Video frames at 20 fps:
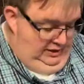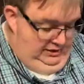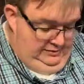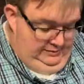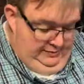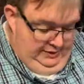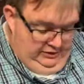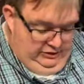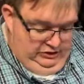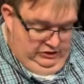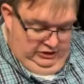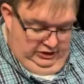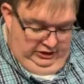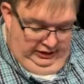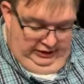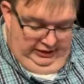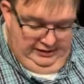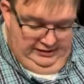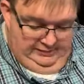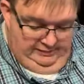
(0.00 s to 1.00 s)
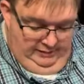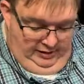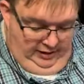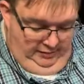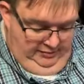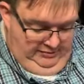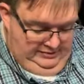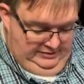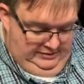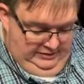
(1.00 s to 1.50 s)
As much chili as
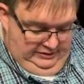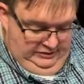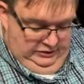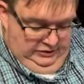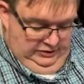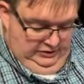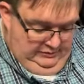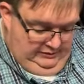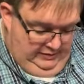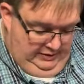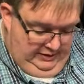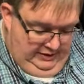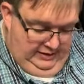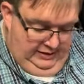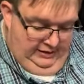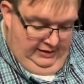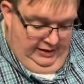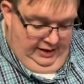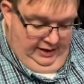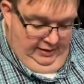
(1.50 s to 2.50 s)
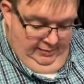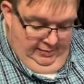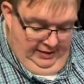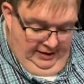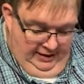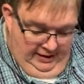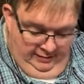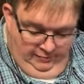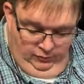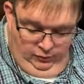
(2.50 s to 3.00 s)
Mama says she's making, I
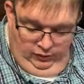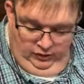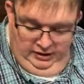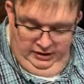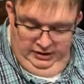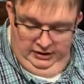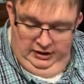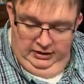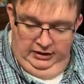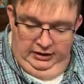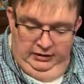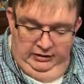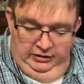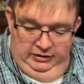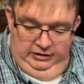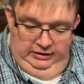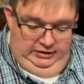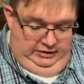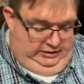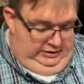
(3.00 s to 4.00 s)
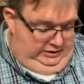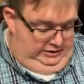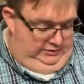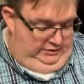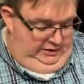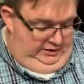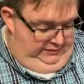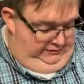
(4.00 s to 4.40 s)
may have more onion duty to do.